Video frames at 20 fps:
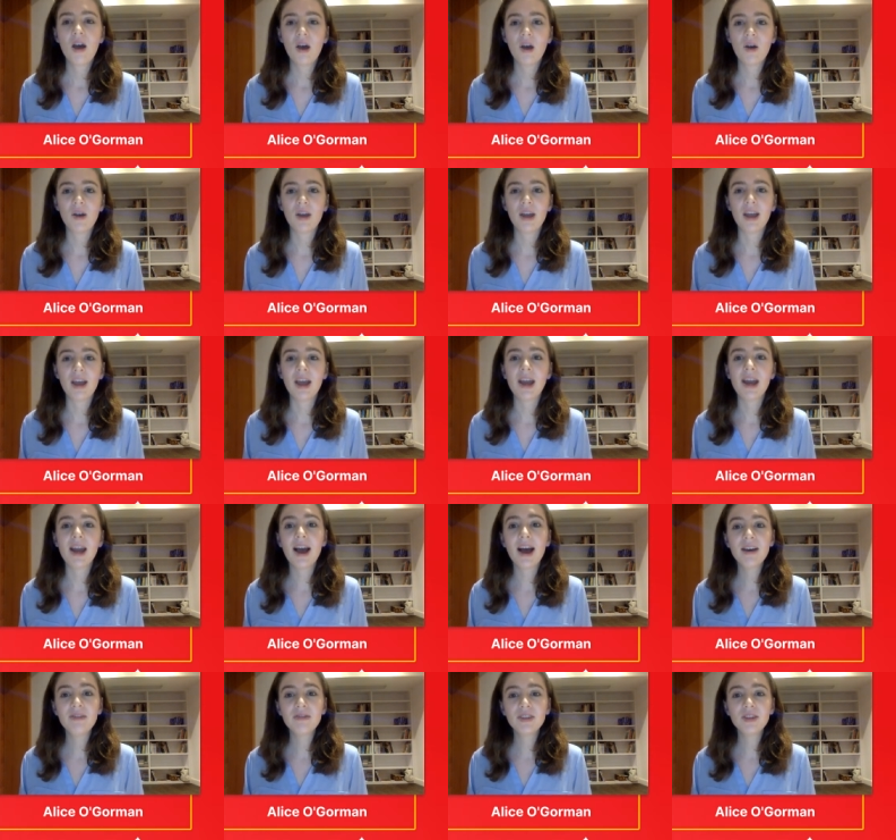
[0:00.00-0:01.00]
at. Okay, and
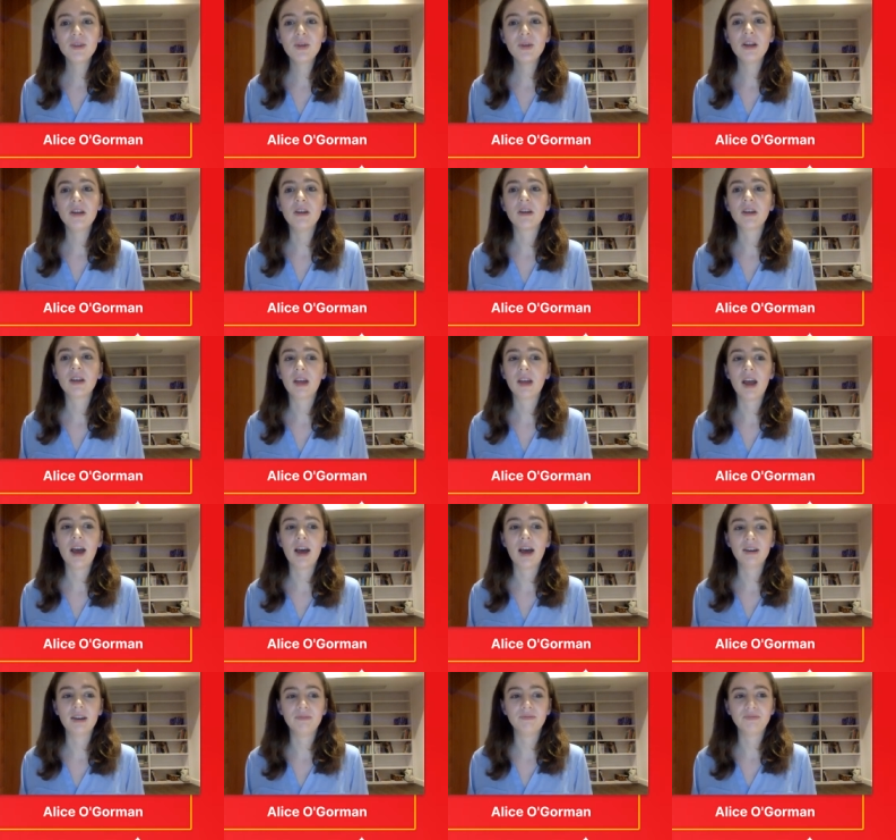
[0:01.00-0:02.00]
after we look
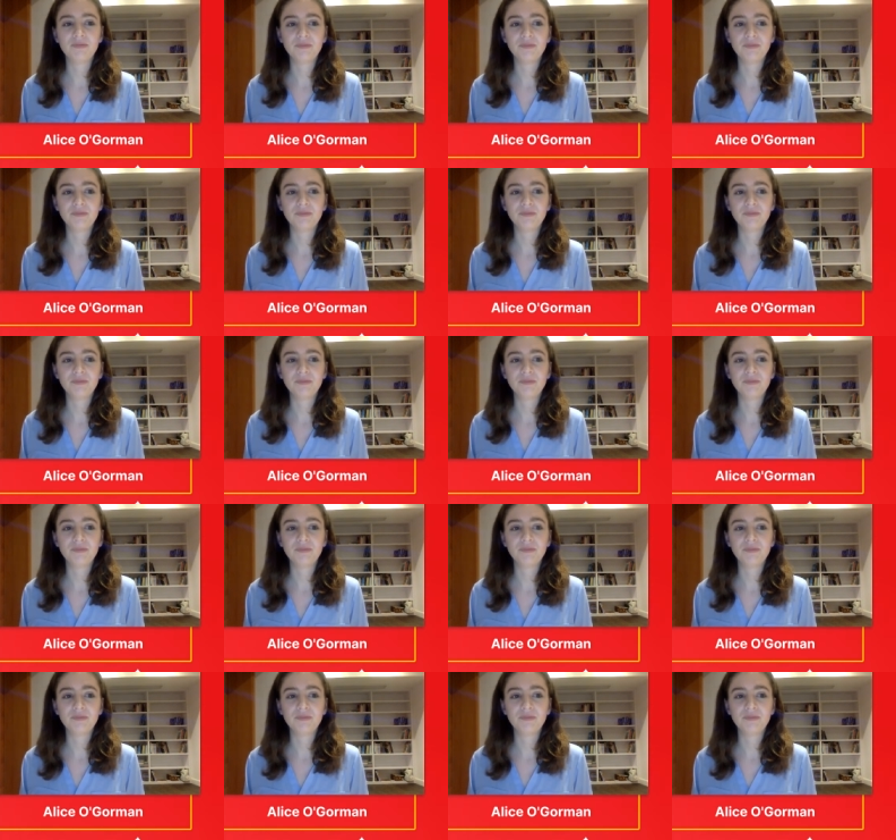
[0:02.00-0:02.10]
at